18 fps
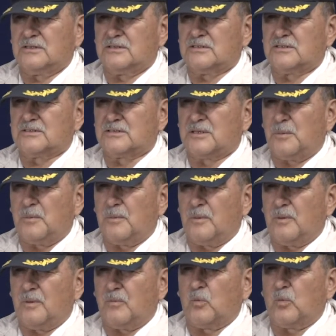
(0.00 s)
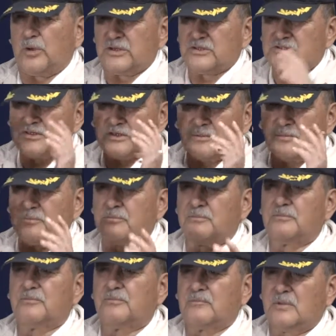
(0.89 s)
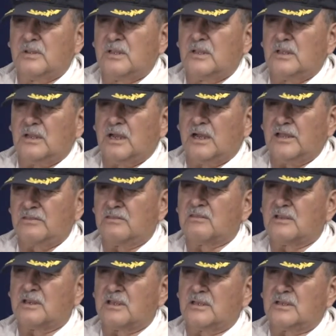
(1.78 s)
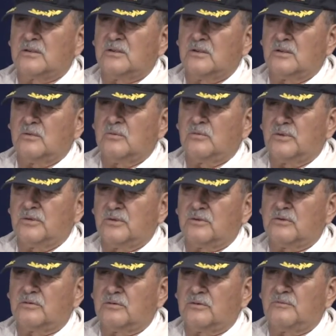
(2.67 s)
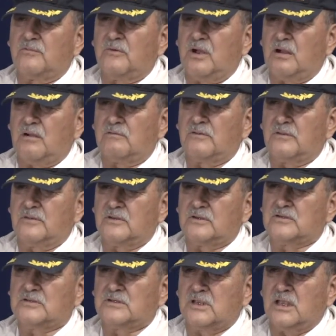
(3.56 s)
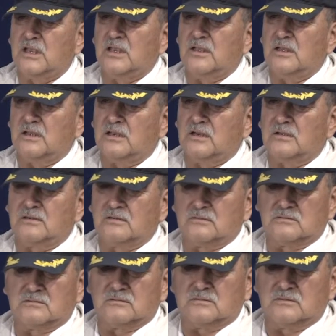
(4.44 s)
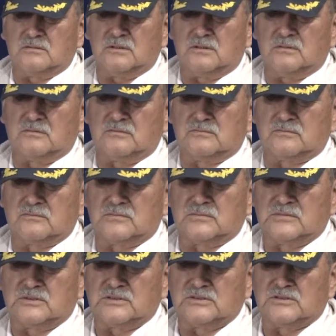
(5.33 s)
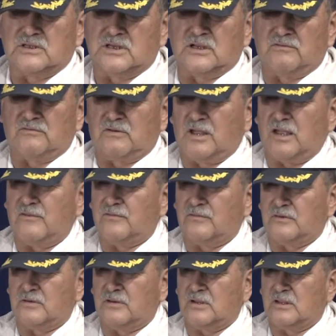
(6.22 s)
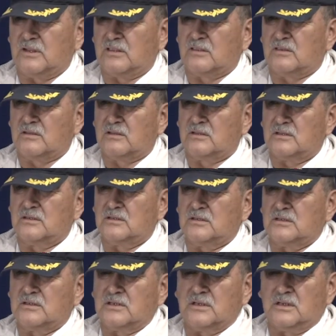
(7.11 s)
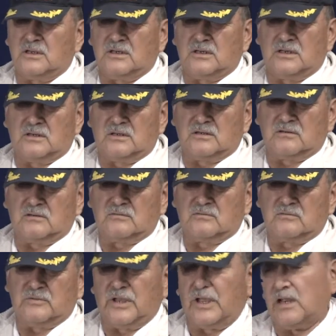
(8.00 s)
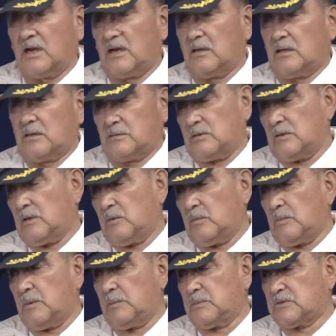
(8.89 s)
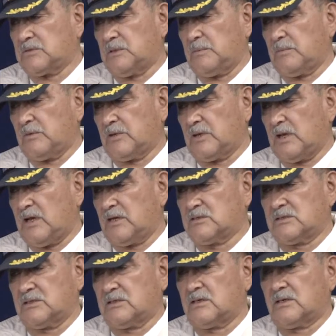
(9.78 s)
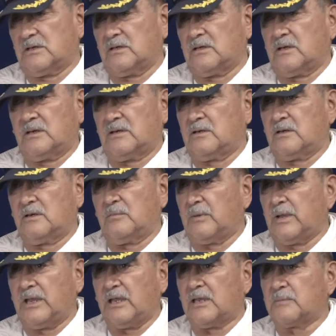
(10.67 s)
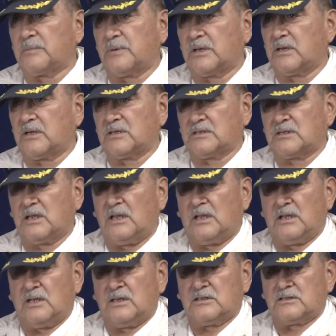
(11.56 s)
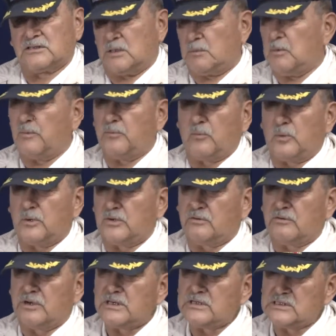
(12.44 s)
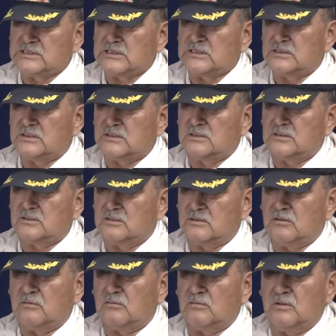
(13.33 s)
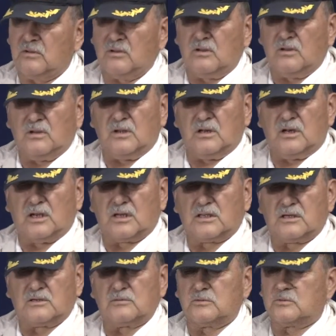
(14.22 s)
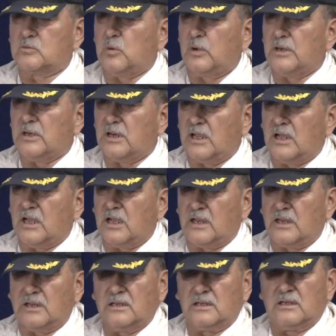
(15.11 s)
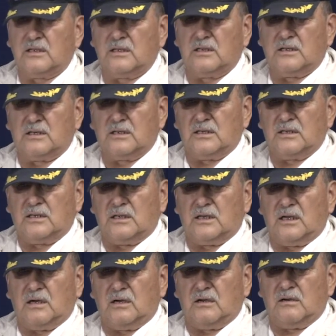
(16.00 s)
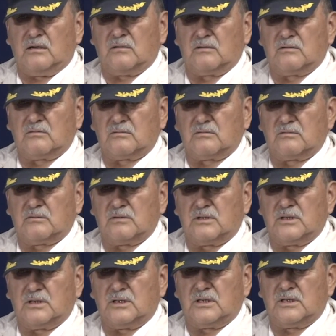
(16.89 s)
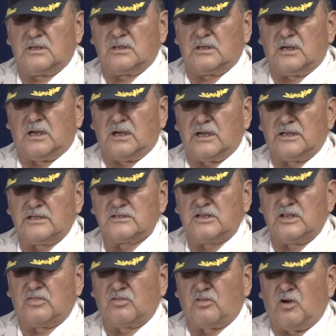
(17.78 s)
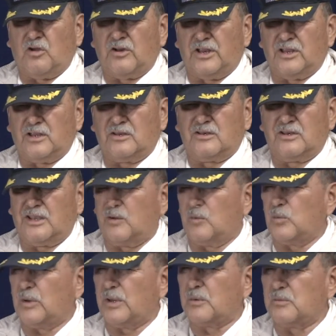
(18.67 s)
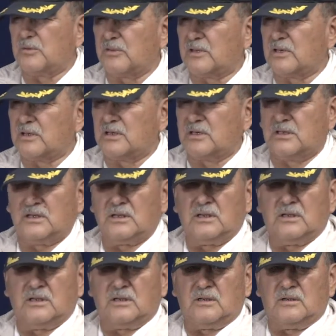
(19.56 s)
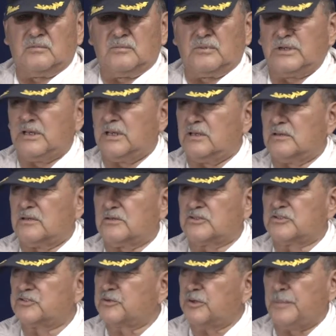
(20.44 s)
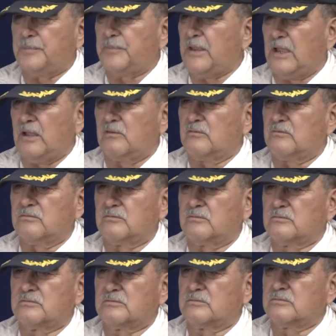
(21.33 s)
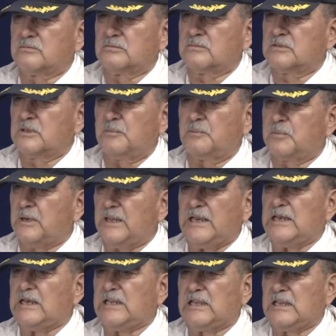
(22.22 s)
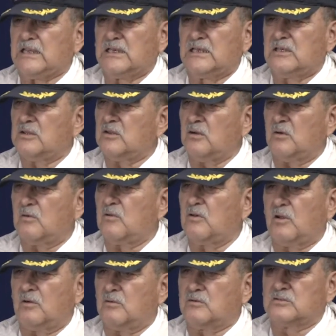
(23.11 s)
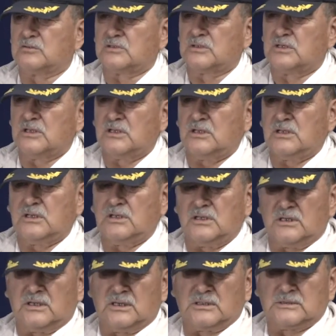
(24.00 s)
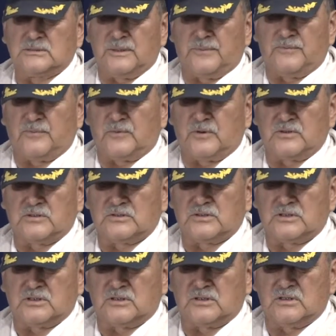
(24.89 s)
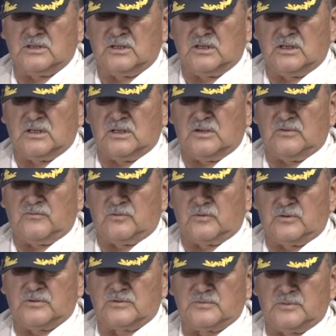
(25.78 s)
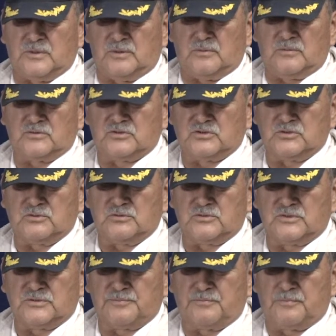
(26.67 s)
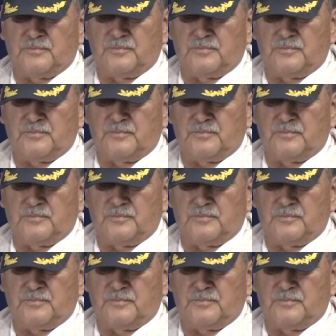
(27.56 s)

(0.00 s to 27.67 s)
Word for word: some wisdom, mm-hmm. I think, when you're involved in this, uh, um, this thing of life and death. Mm-hmm. And uh, we had, I remember some of the guys that, that didn't make it because some of them went crazy, you know. Mm-hmm. Like there was one guy, uh, I guess he thought he could get away with it, but he stripped down completely, no clothes, except for his uh, for his uh, shoes.